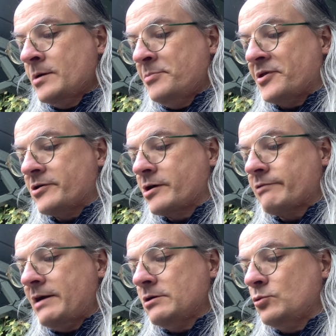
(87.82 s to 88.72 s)
but there are
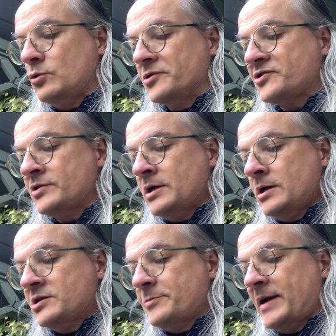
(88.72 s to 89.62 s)
great rewards
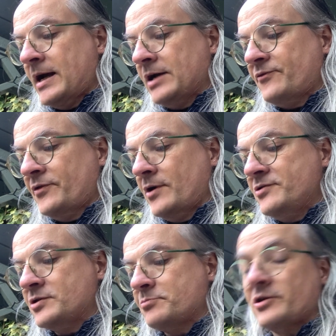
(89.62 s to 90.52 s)
to be had for
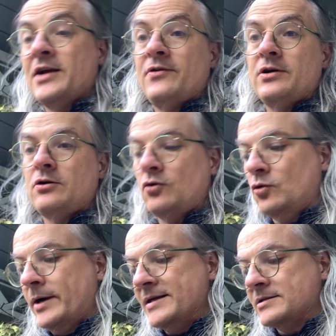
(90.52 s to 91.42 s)
those that brave her
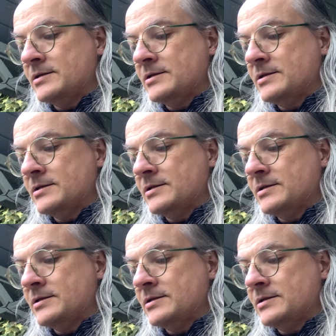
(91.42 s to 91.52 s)
hallways.